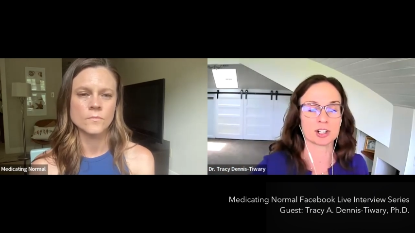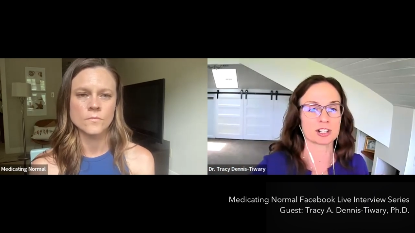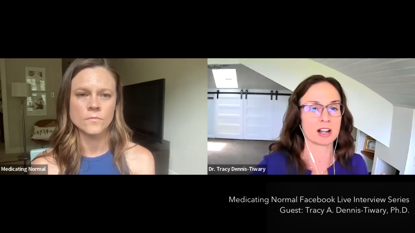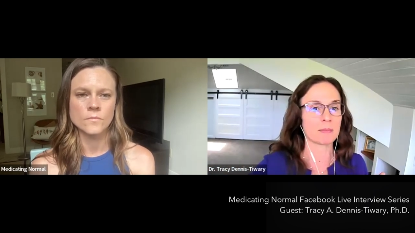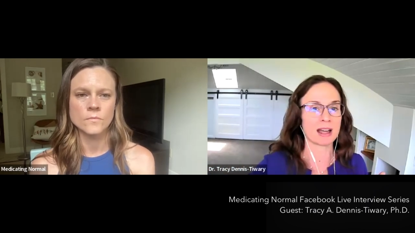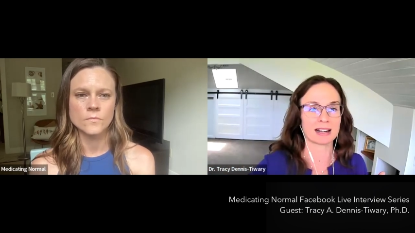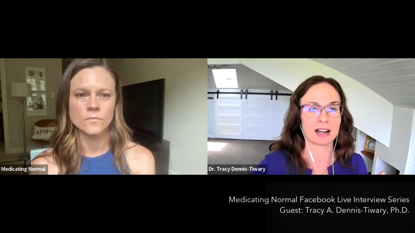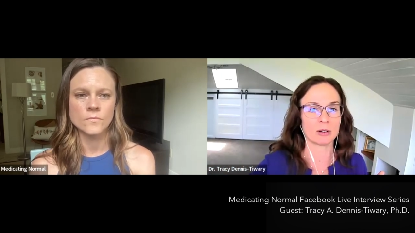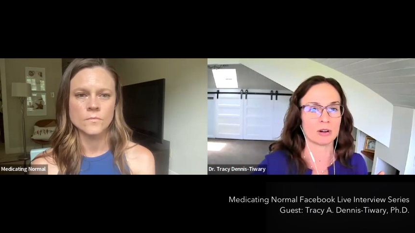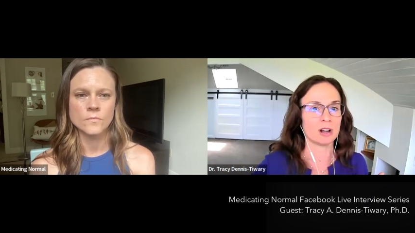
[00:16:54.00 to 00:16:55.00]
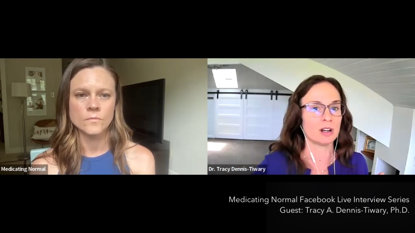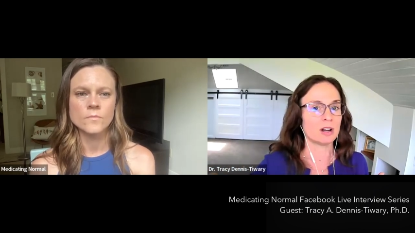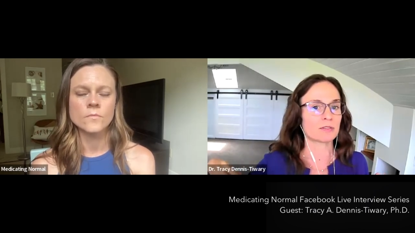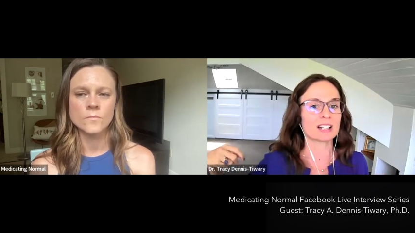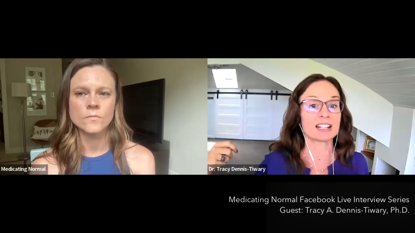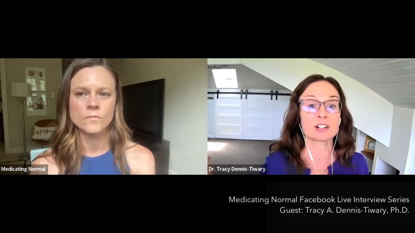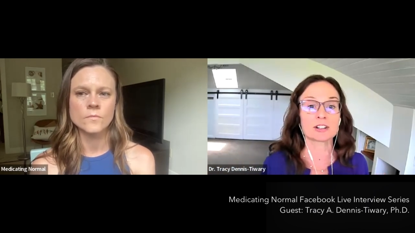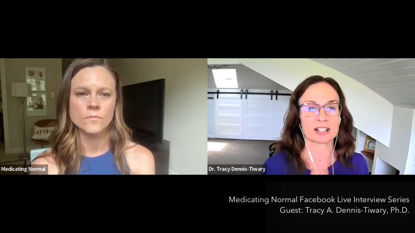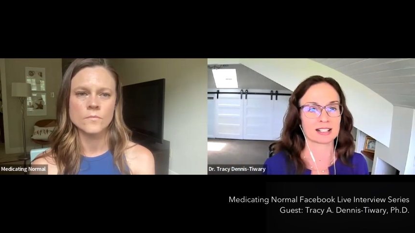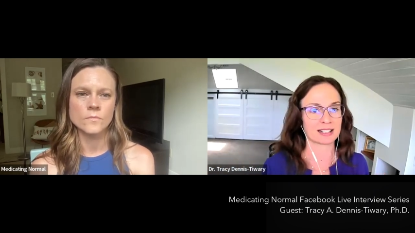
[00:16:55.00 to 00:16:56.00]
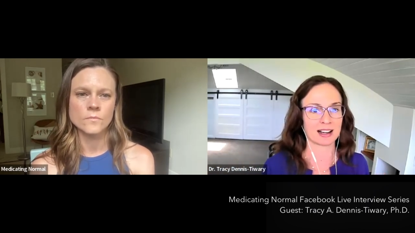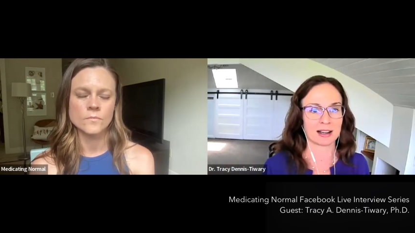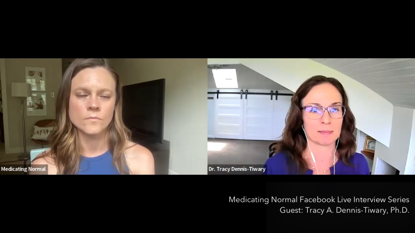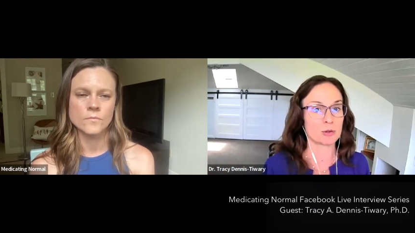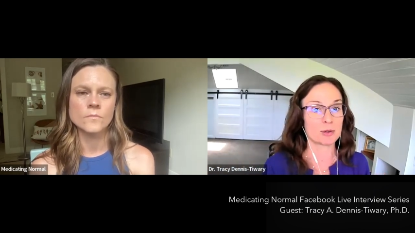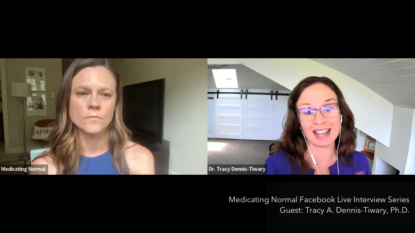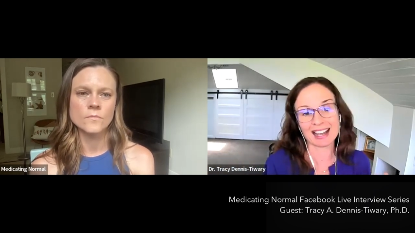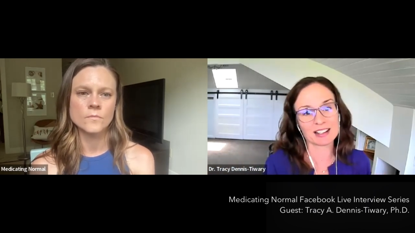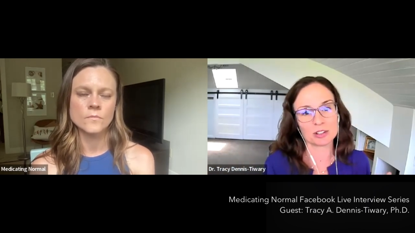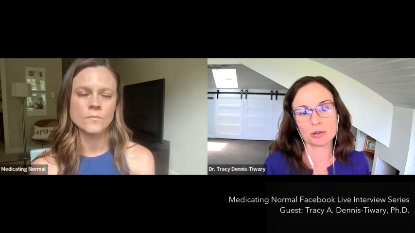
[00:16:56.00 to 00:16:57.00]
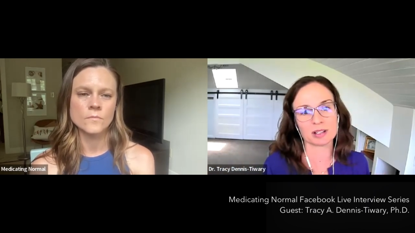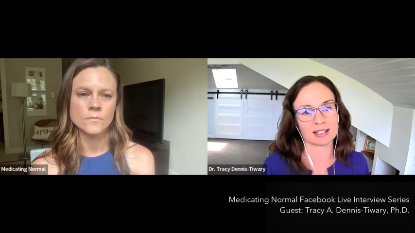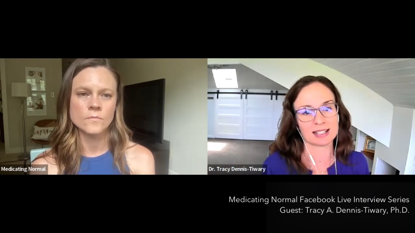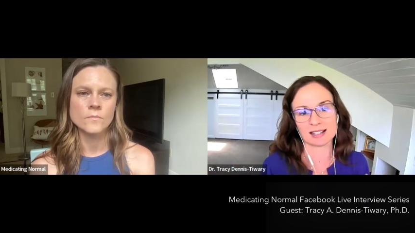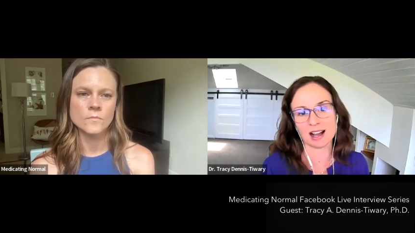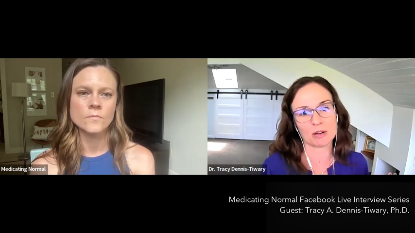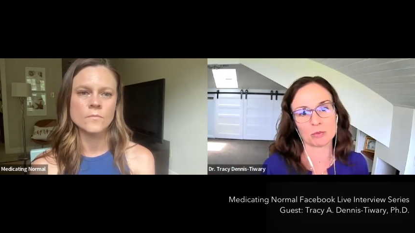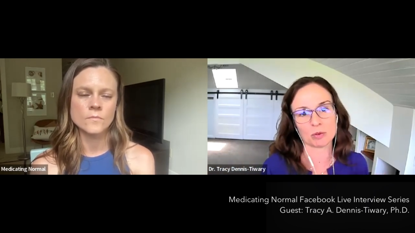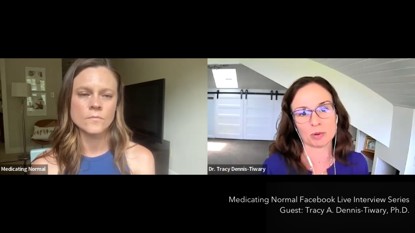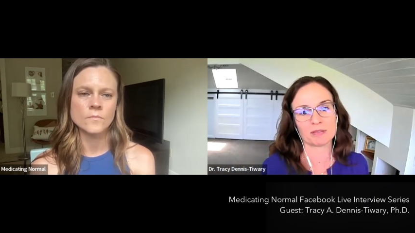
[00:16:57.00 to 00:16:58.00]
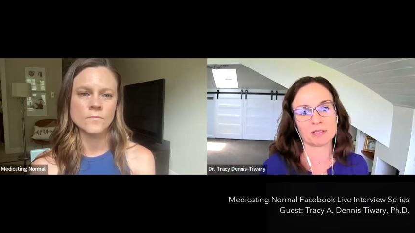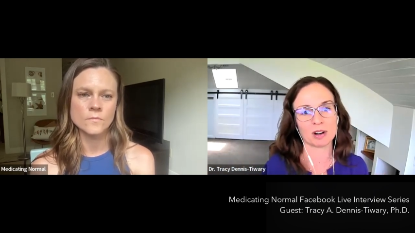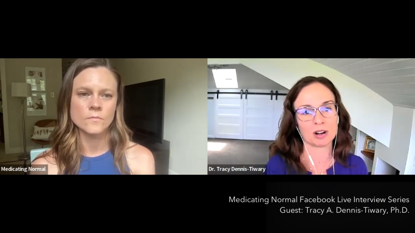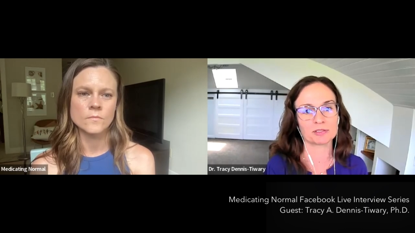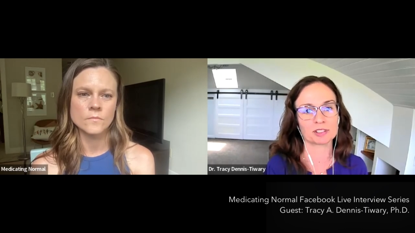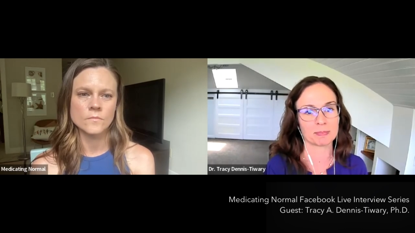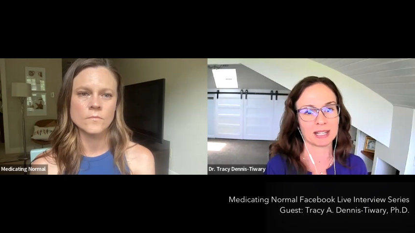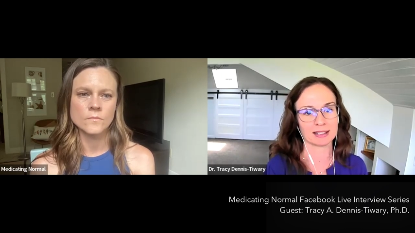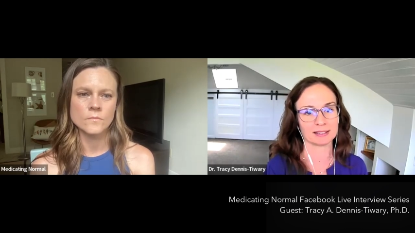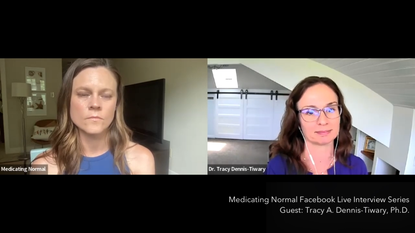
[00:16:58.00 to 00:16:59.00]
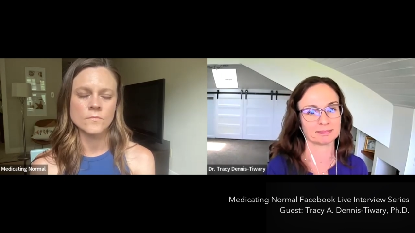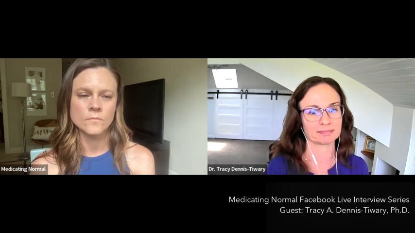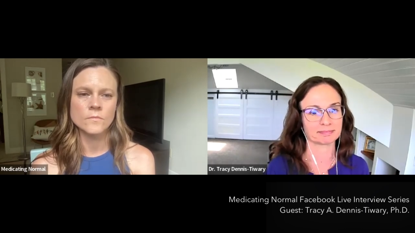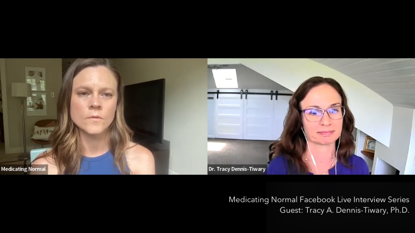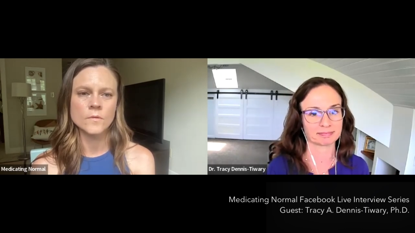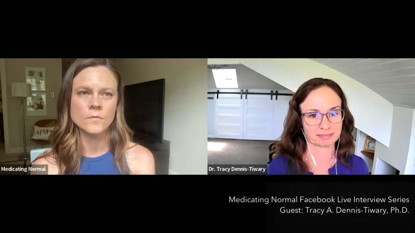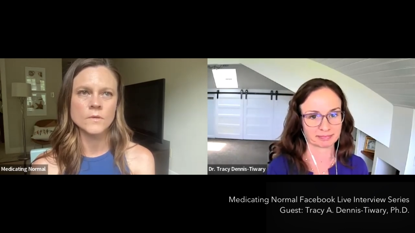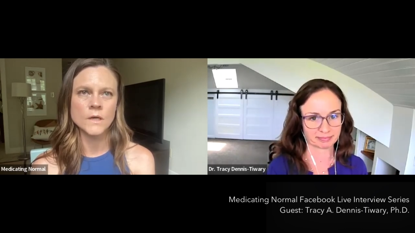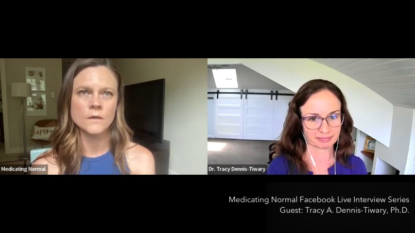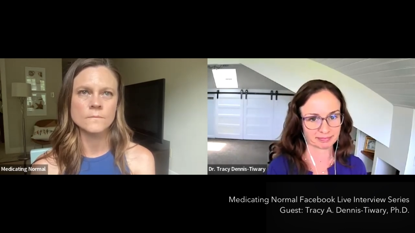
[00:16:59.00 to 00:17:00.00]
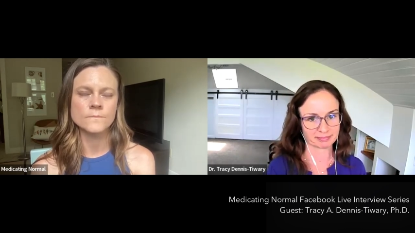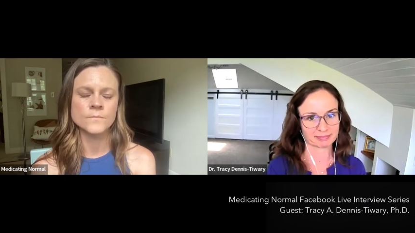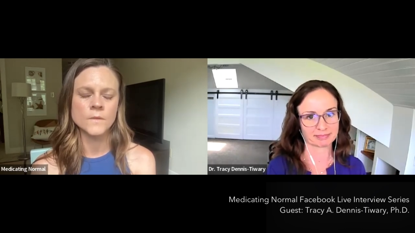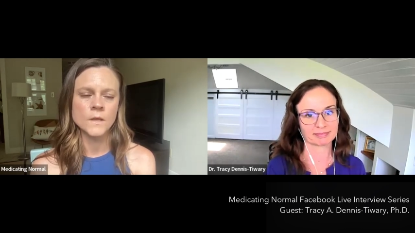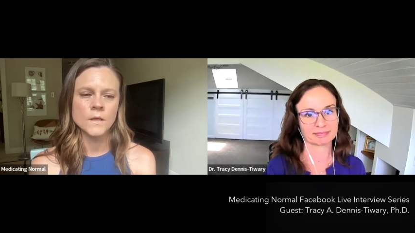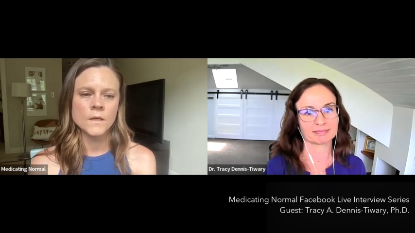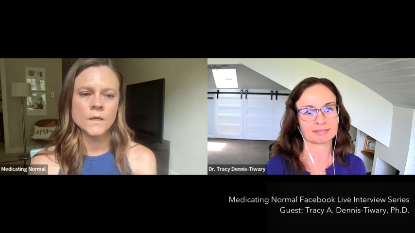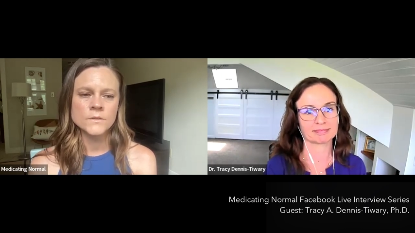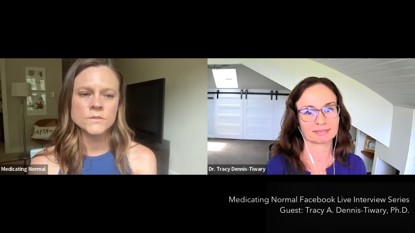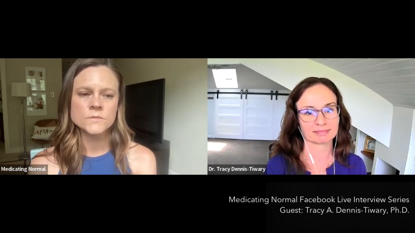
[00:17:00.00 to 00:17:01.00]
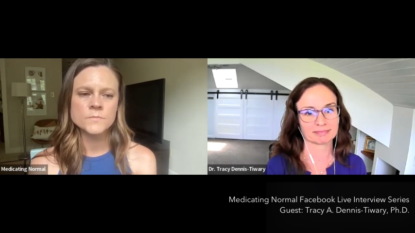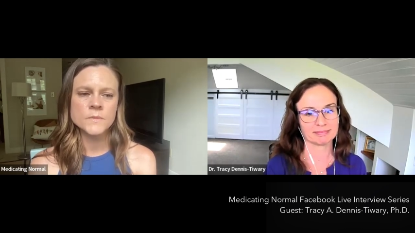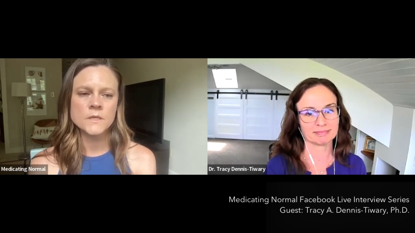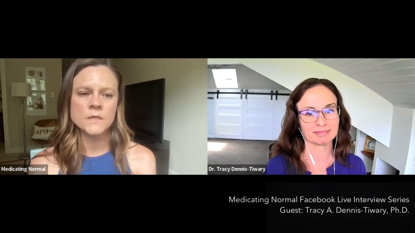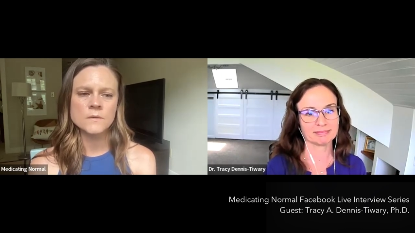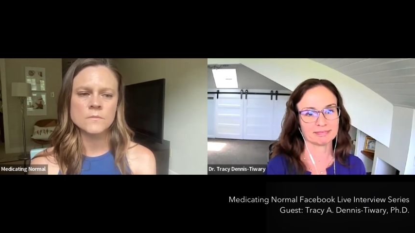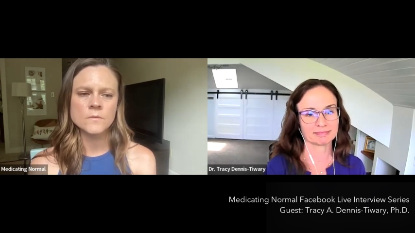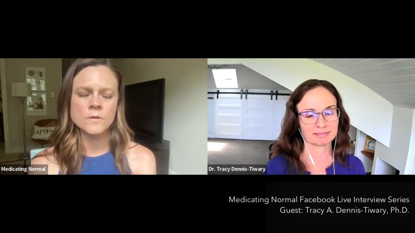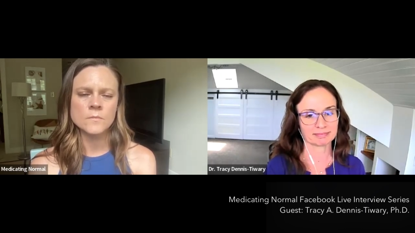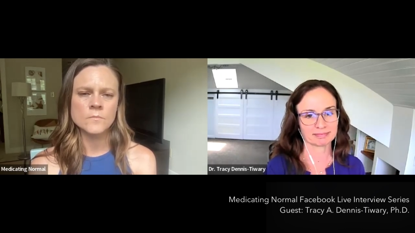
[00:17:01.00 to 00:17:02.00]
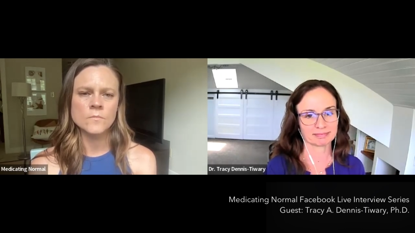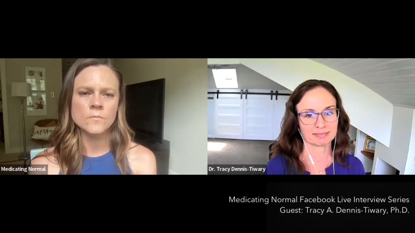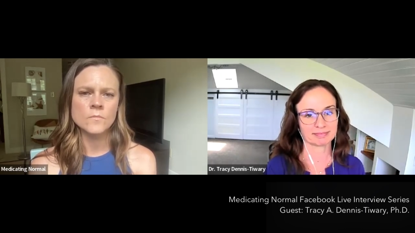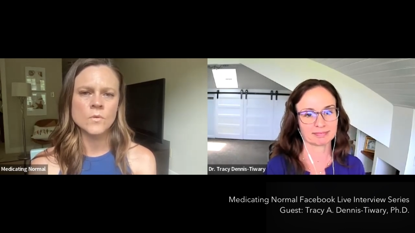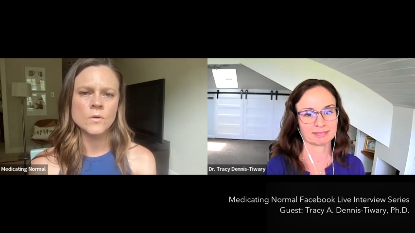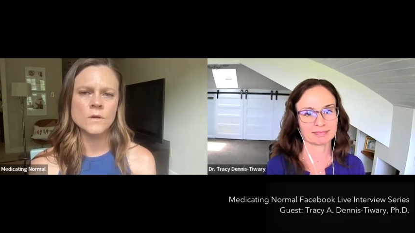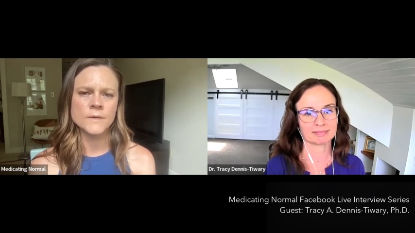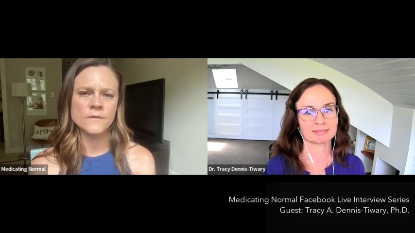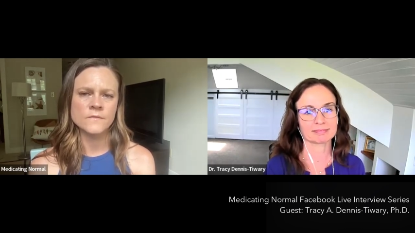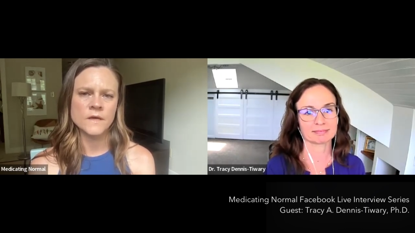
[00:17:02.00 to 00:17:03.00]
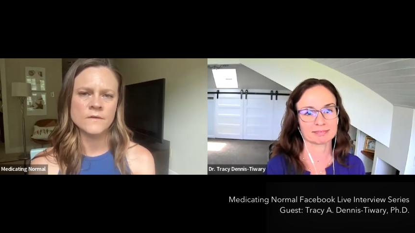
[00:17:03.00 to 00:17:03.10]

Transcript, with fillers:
Speaker 1: just numb that out for years at a time? You can't do it. It's not what we've evolved to be.
Speaker 2: Yeah speaking more about the